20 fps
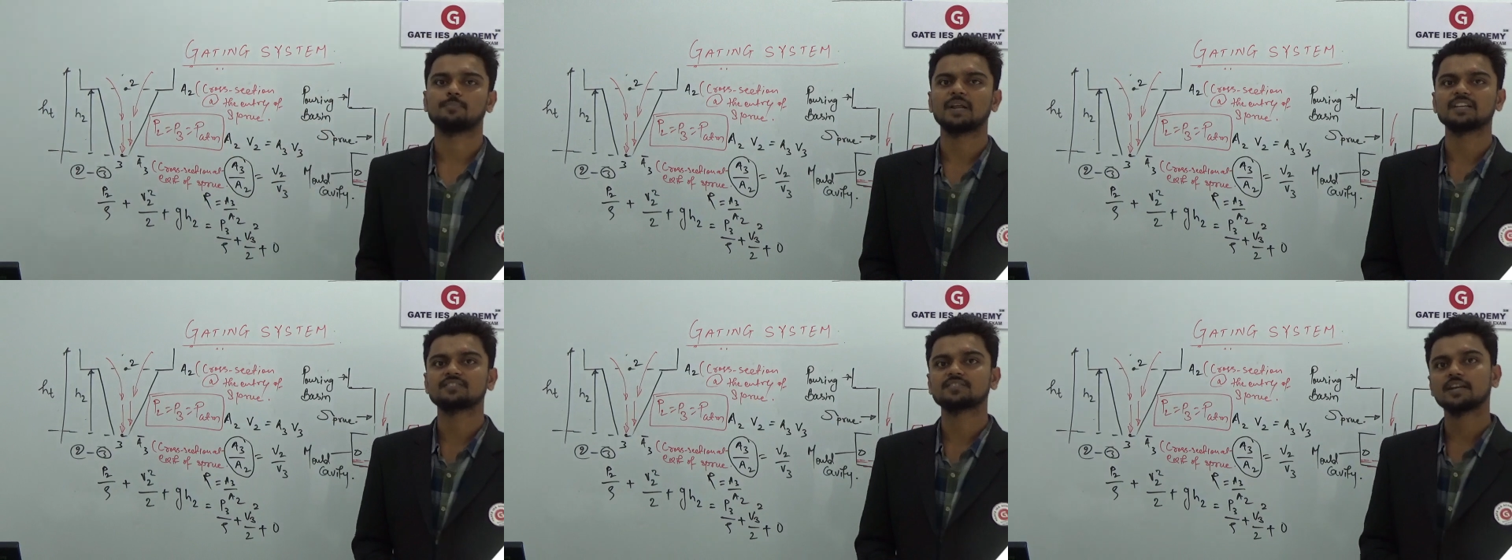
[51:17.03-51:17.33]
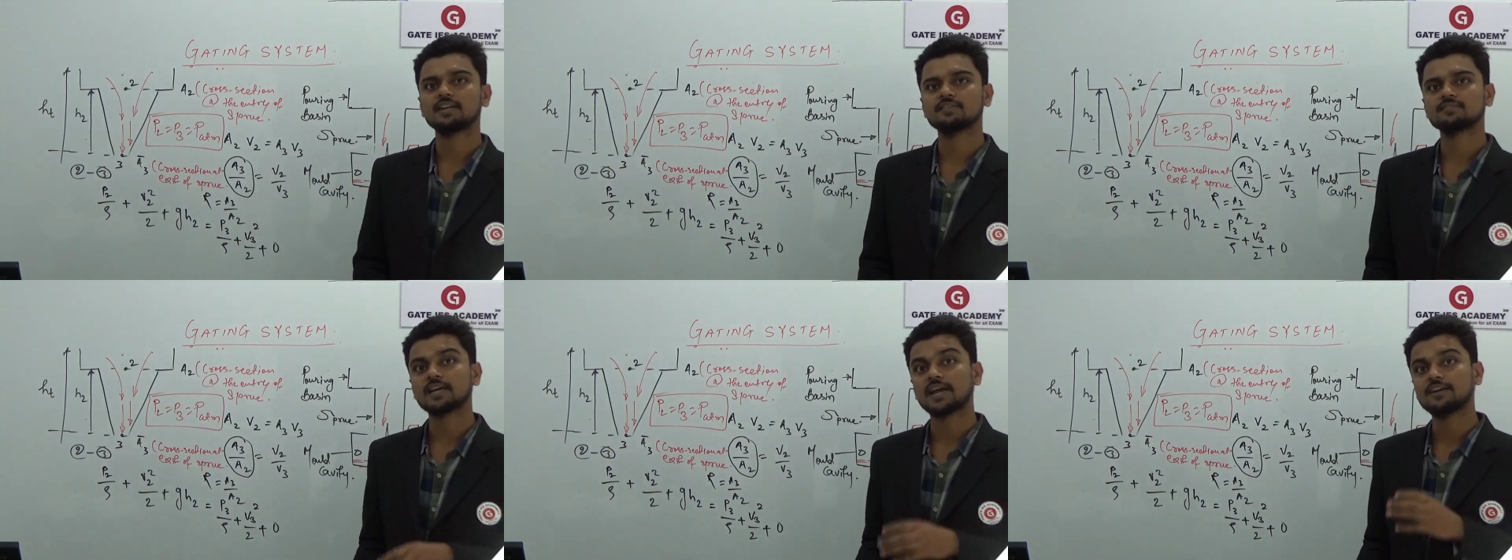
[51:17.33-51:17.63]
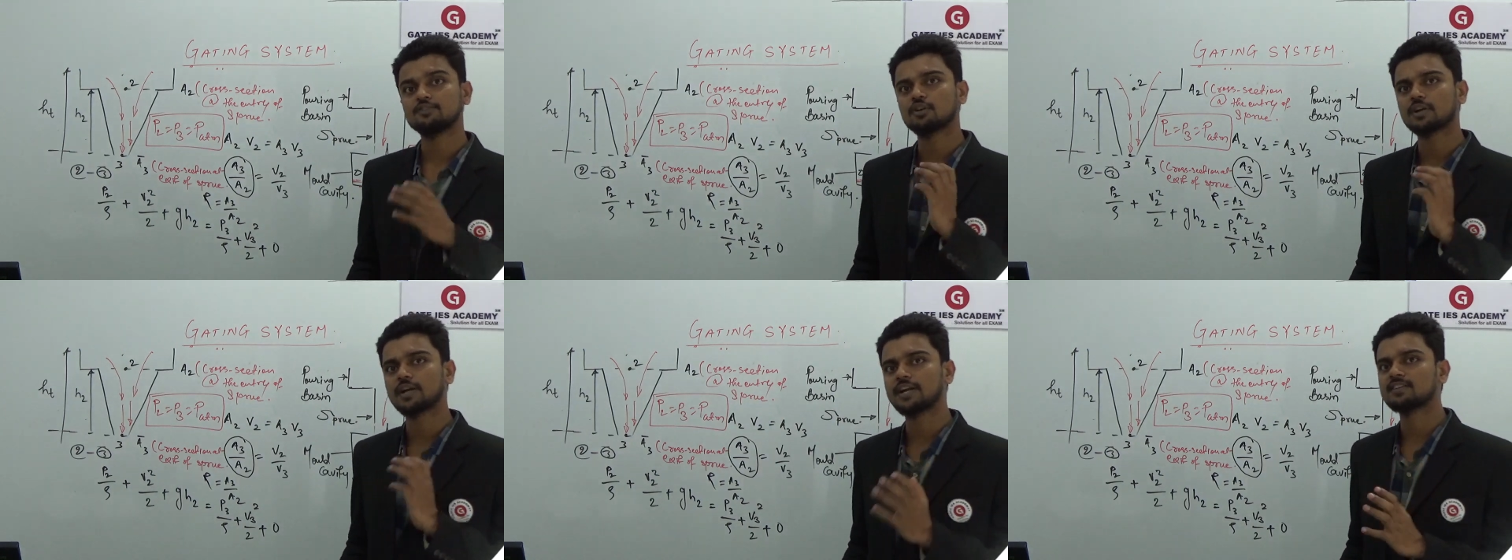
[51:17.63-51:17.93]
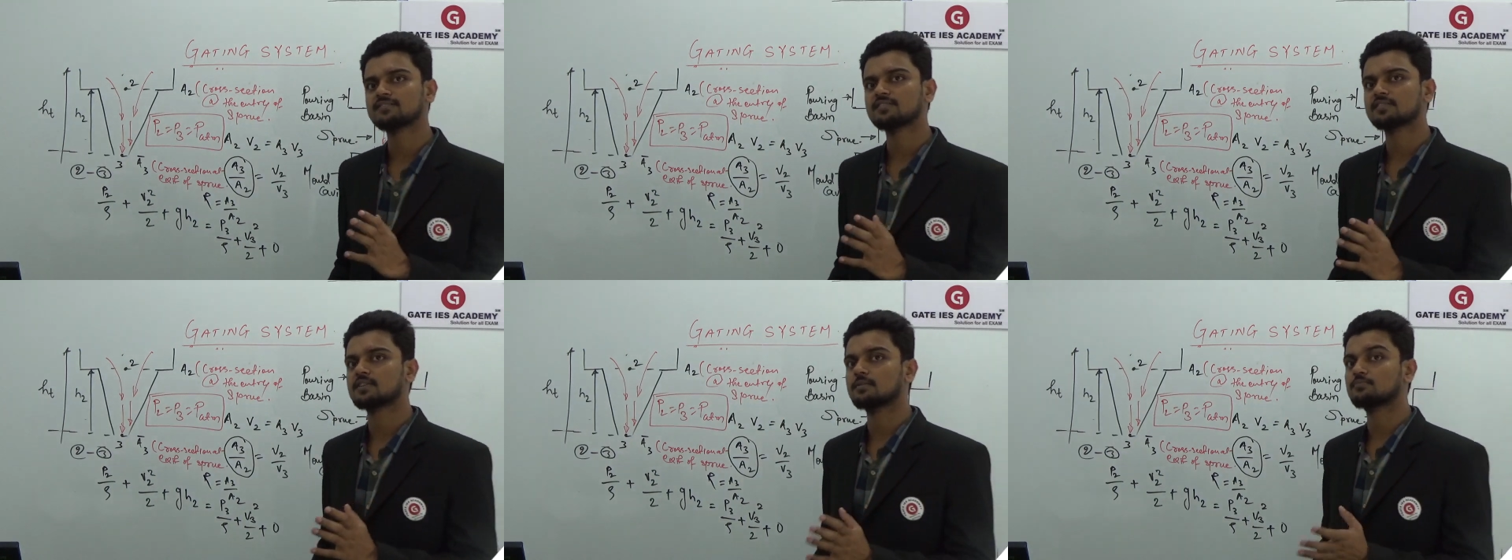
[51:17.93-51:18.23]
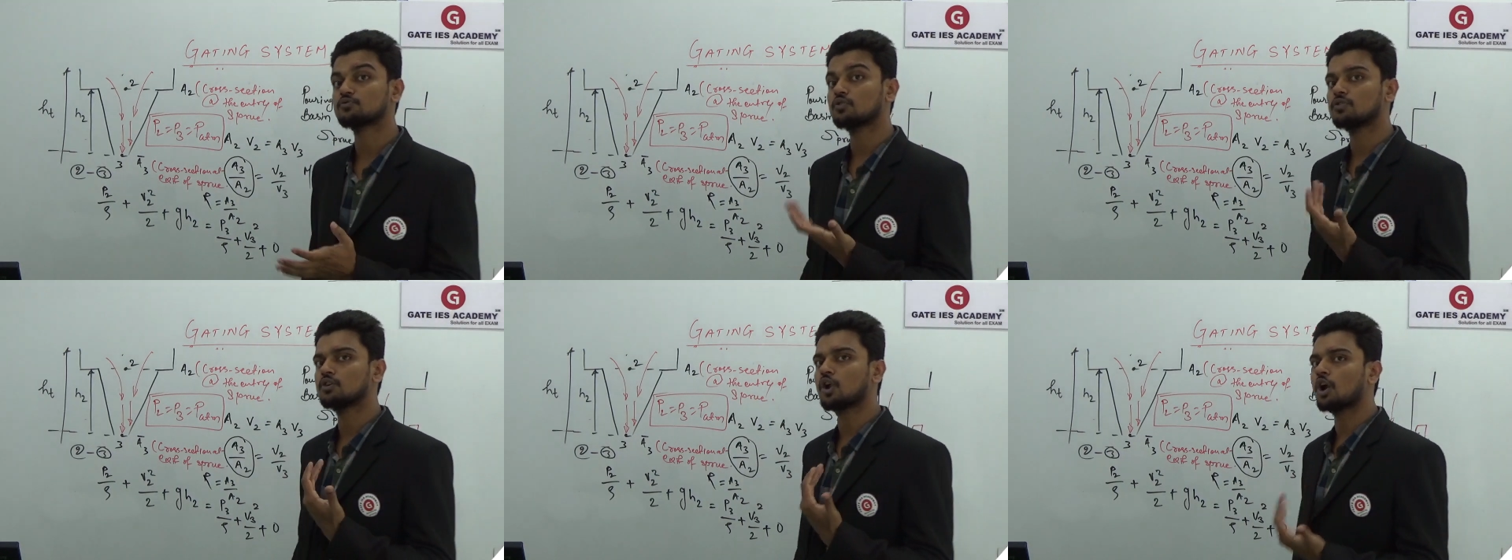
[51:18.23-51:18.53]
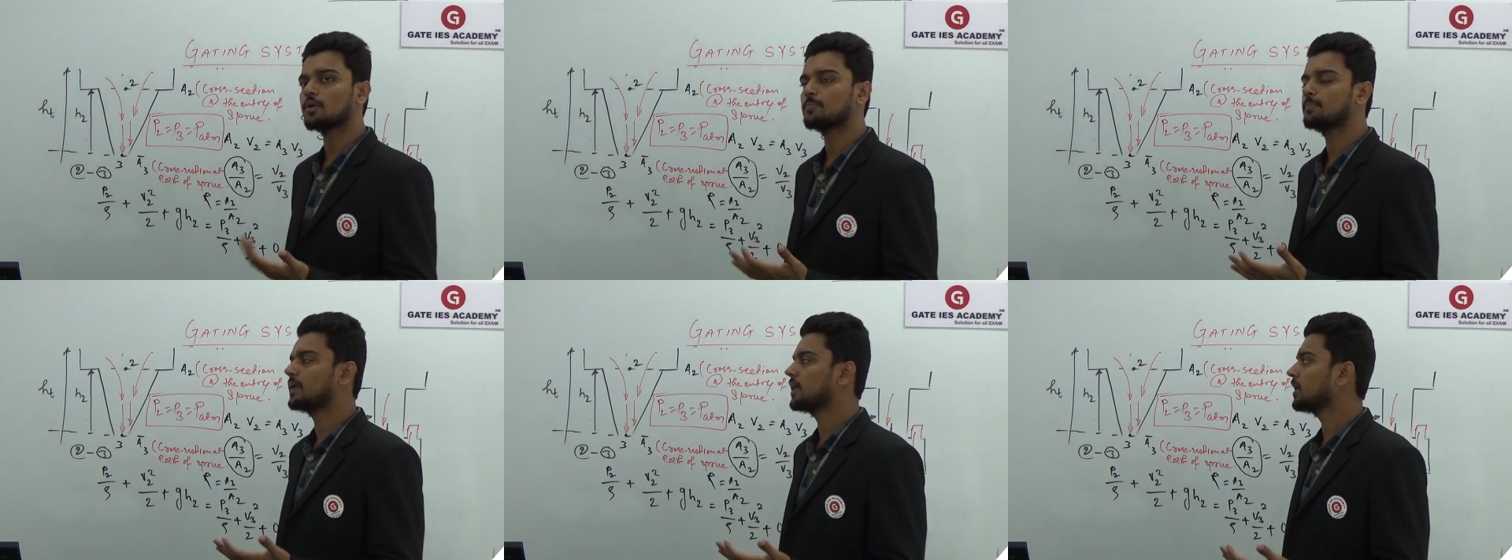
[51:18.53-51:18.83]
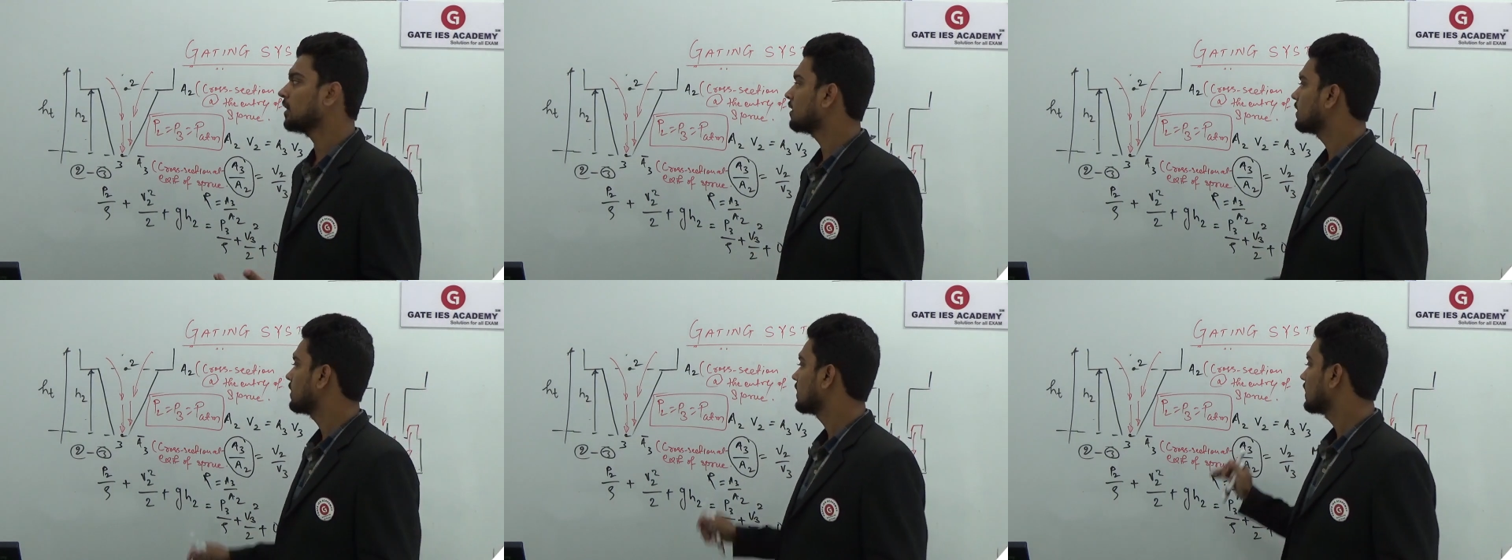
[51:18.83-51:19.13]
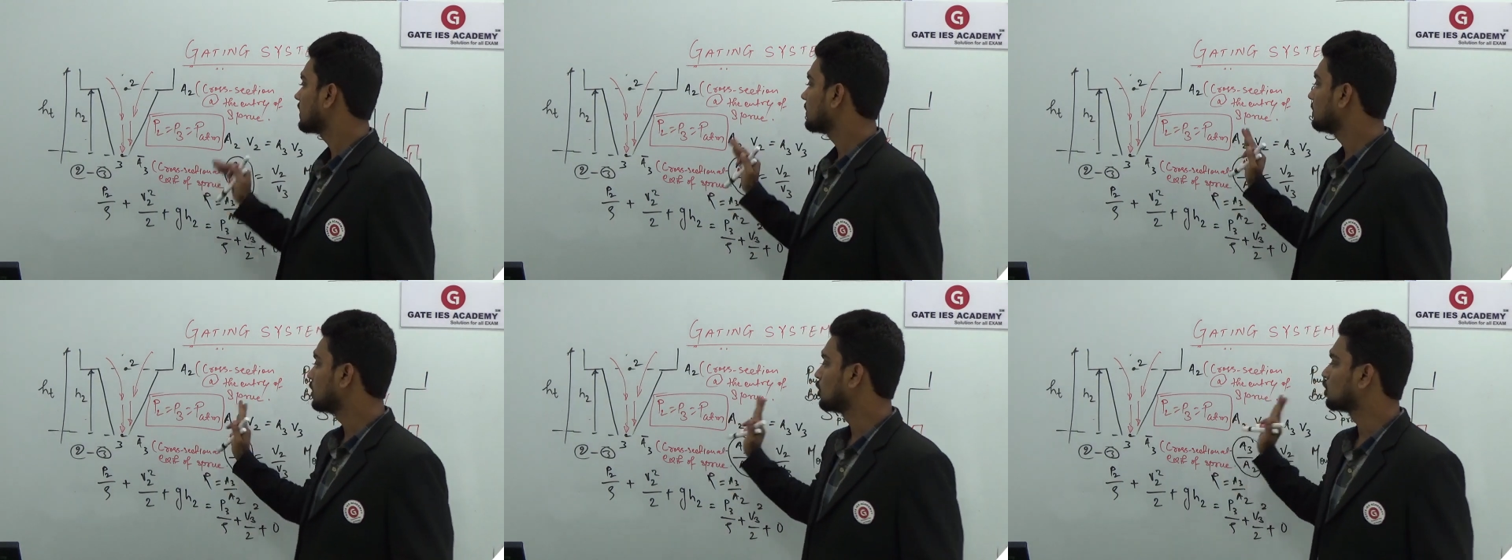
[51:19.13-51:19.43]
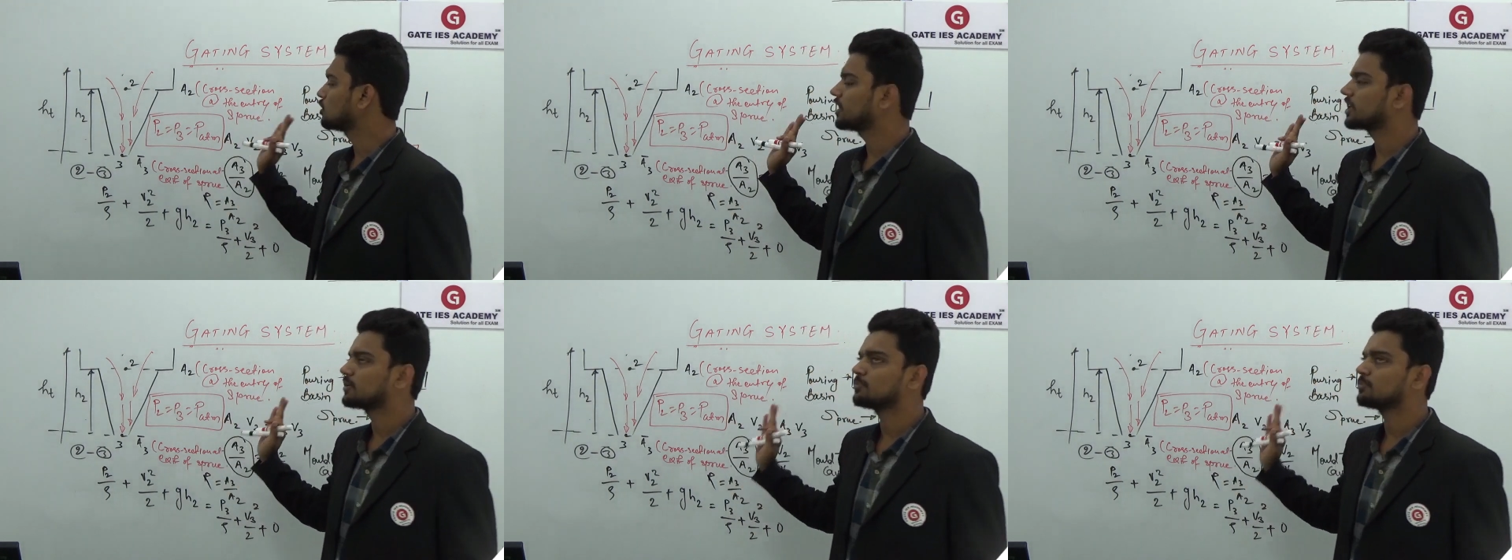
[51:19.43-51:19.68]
Pressure inside your getting system should not be below the